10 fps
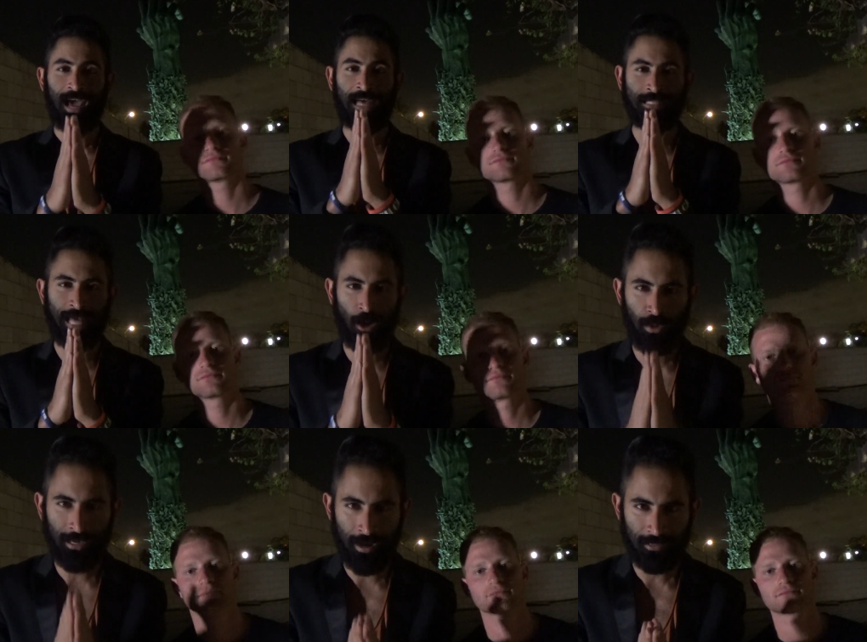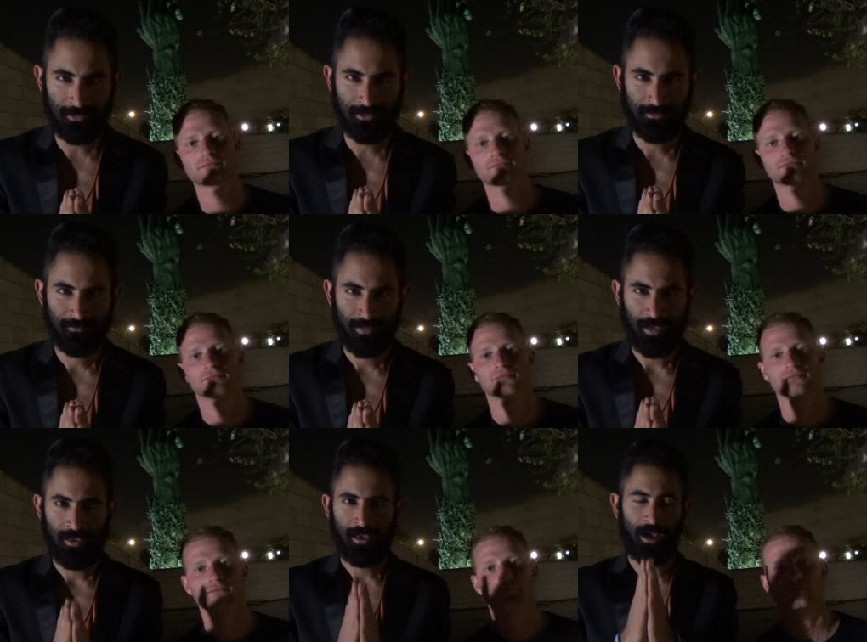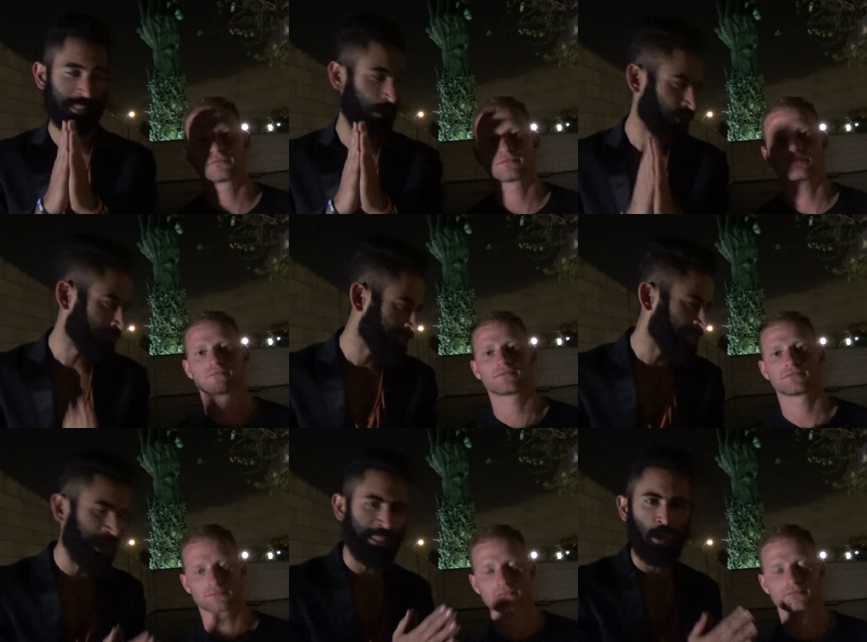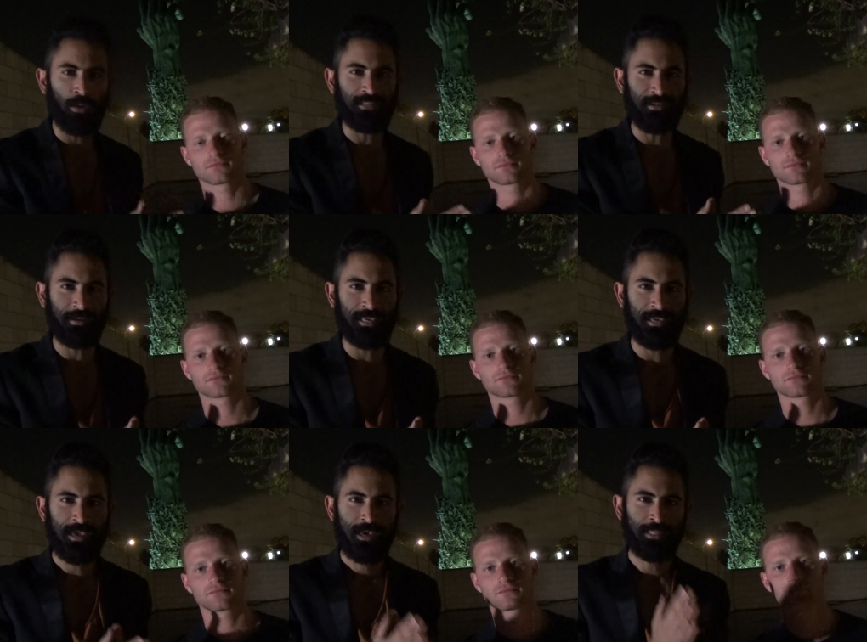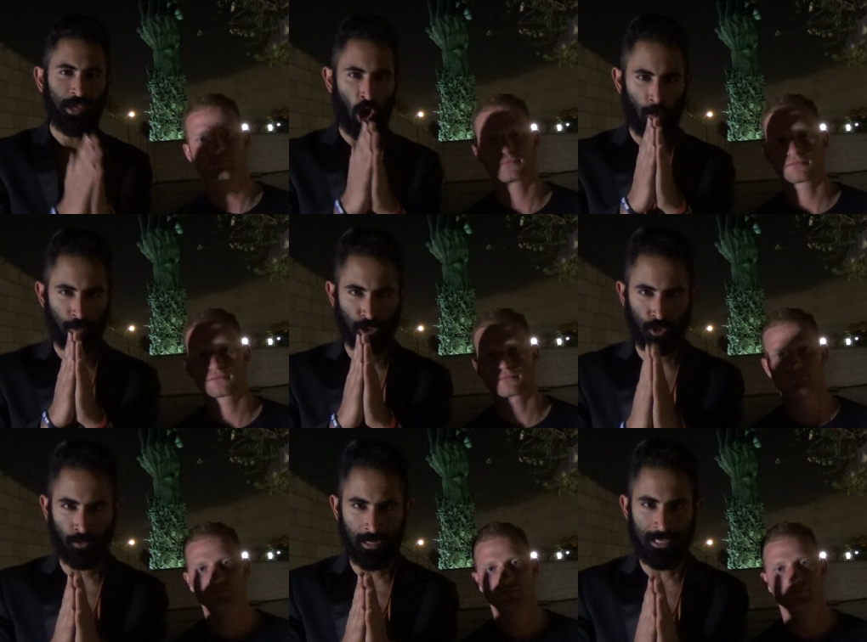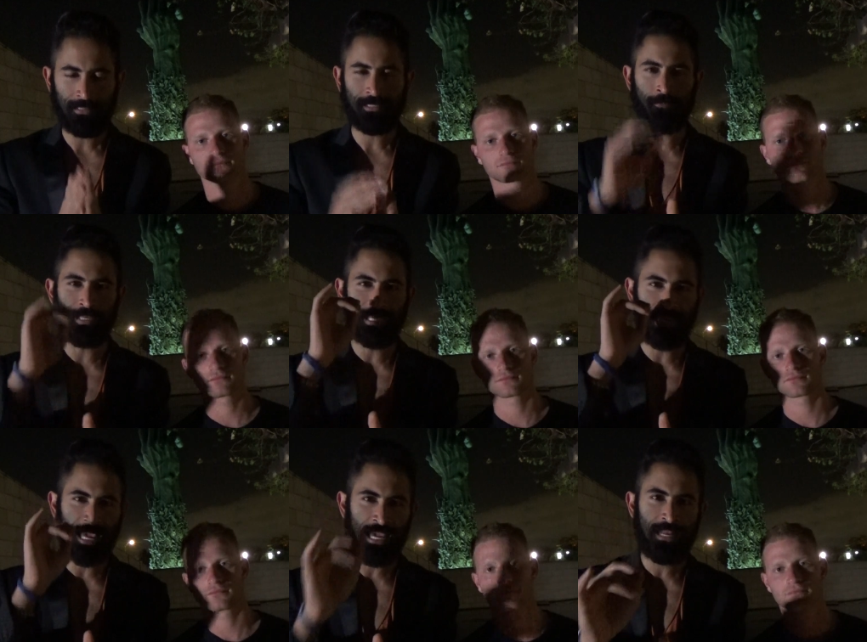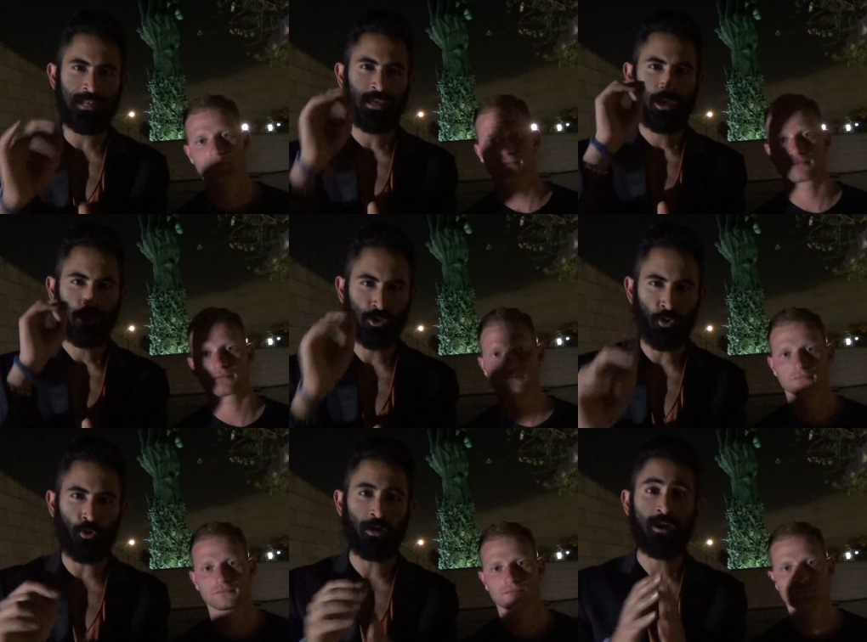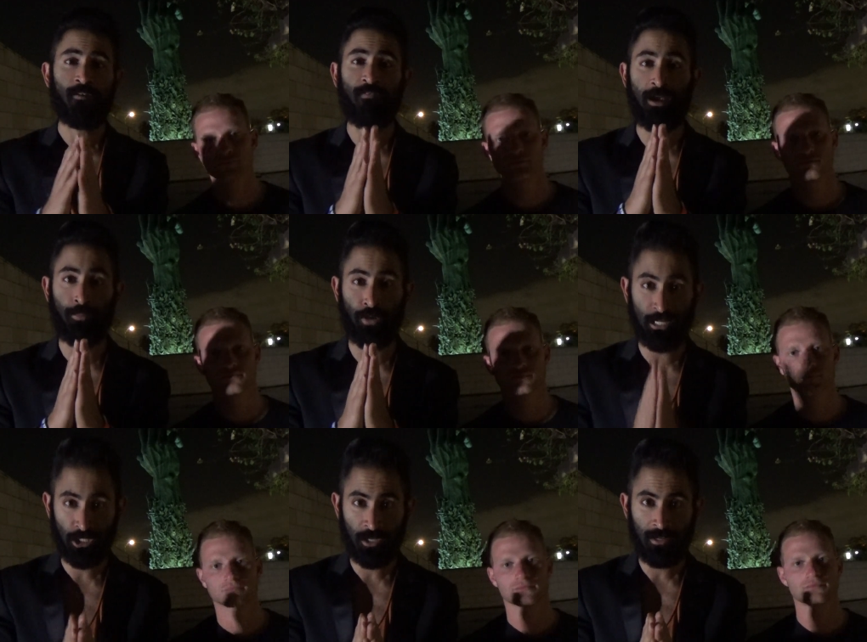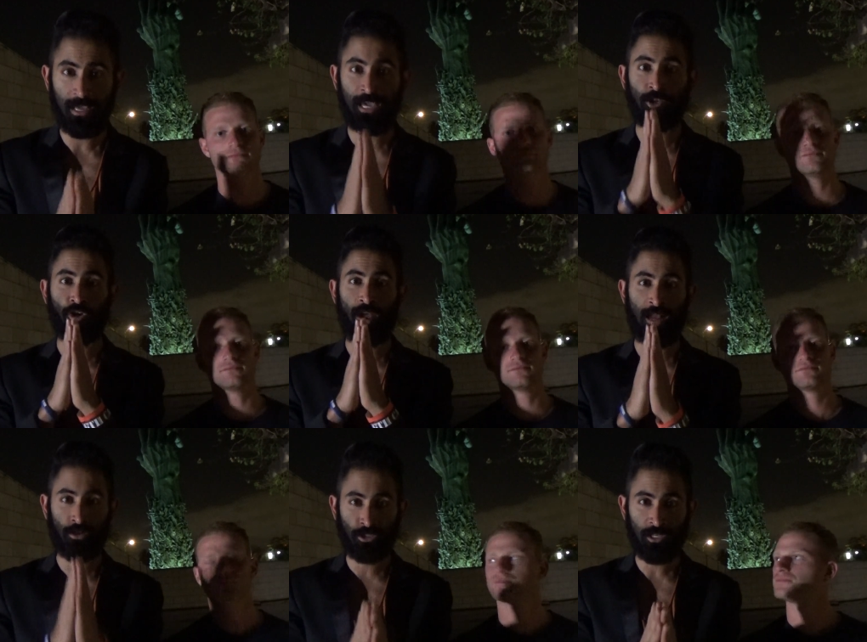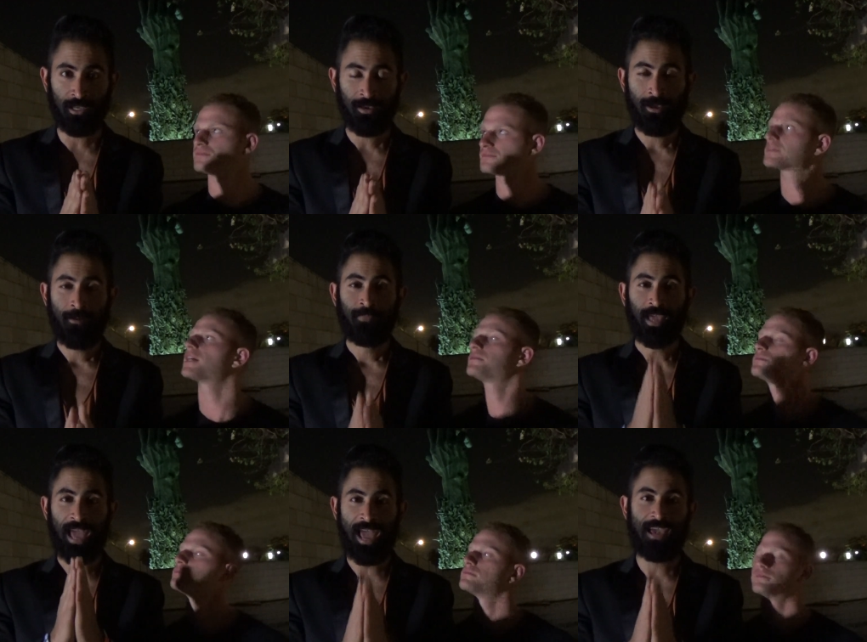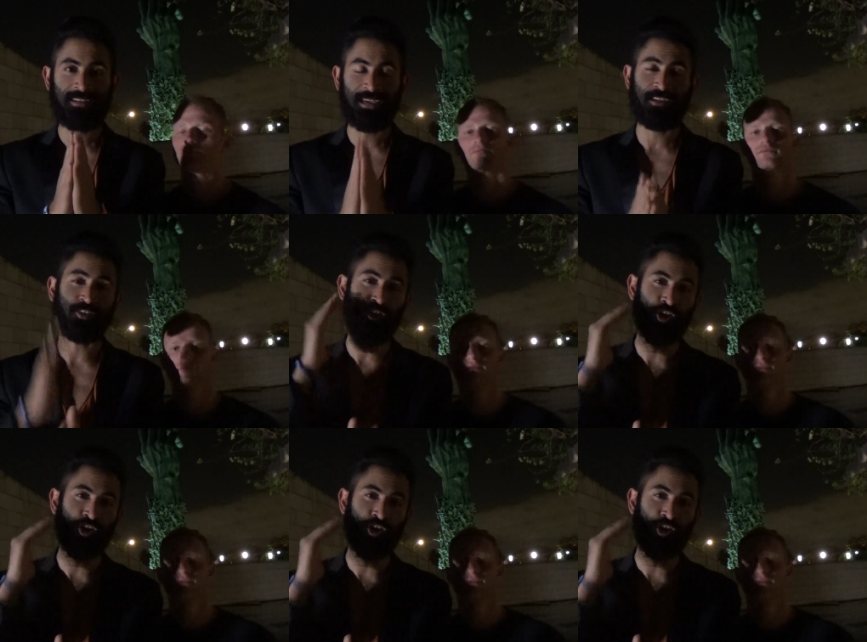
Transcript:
Speaker 1: allowing us, allowing me, allowing Dougie the opportunity to be in your vibration, in your energy, and in your